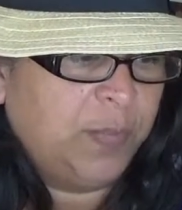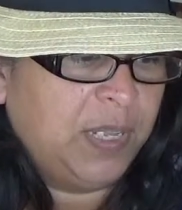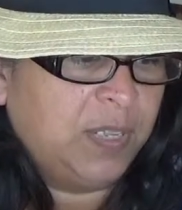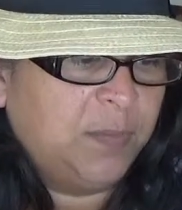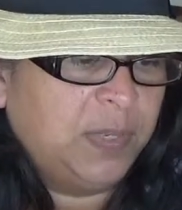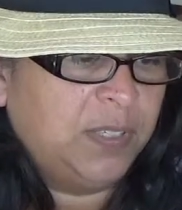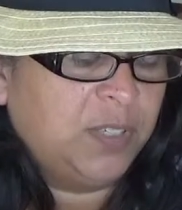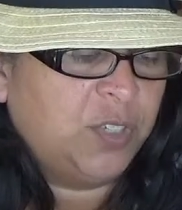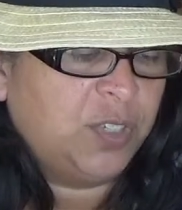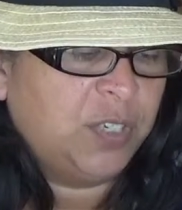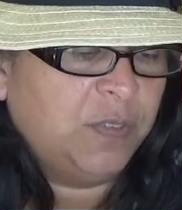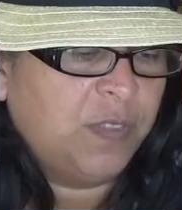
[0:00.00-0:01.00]
be the
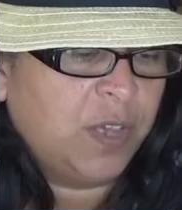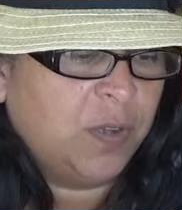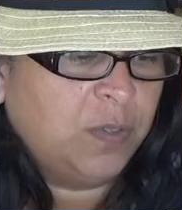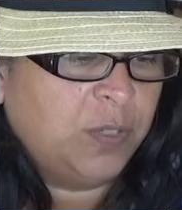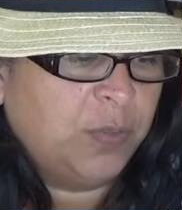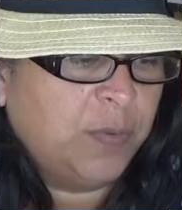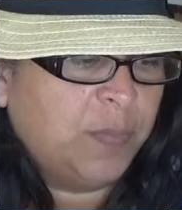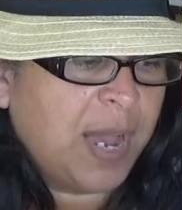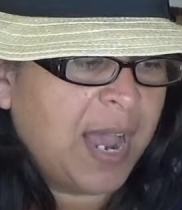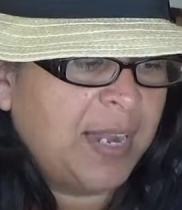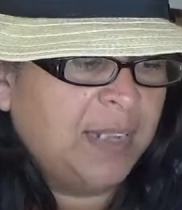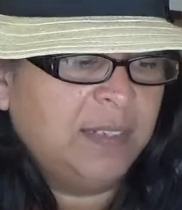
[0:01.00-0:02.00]
position of those who
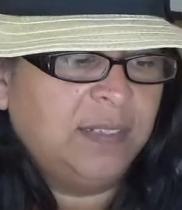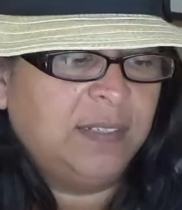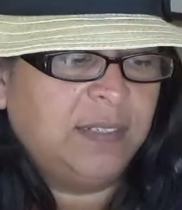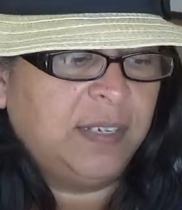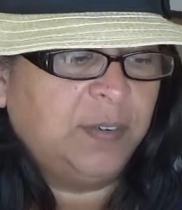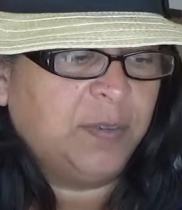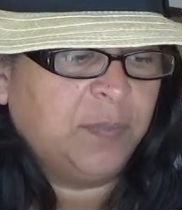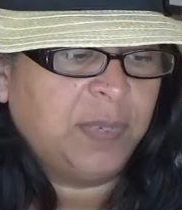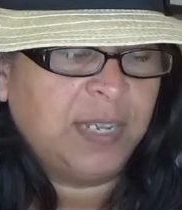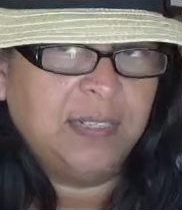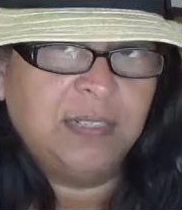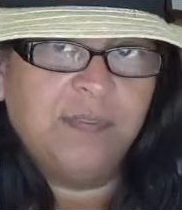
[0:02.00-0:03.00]
abide in the secret
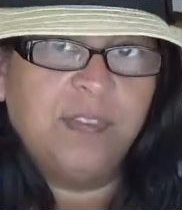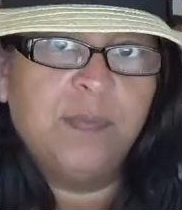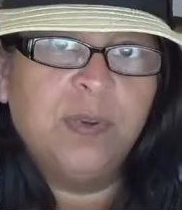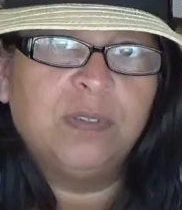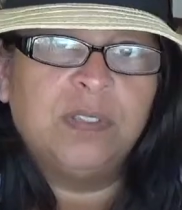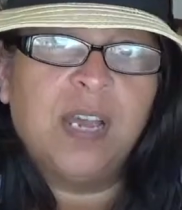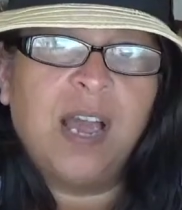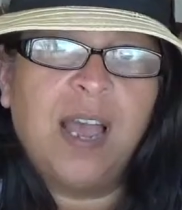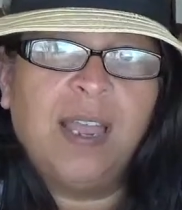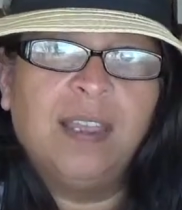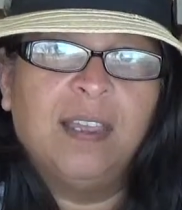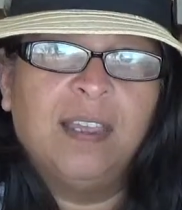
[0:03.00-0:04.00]
place of the Most
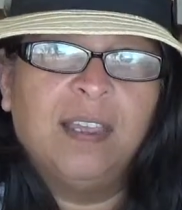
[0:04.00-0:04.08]
High.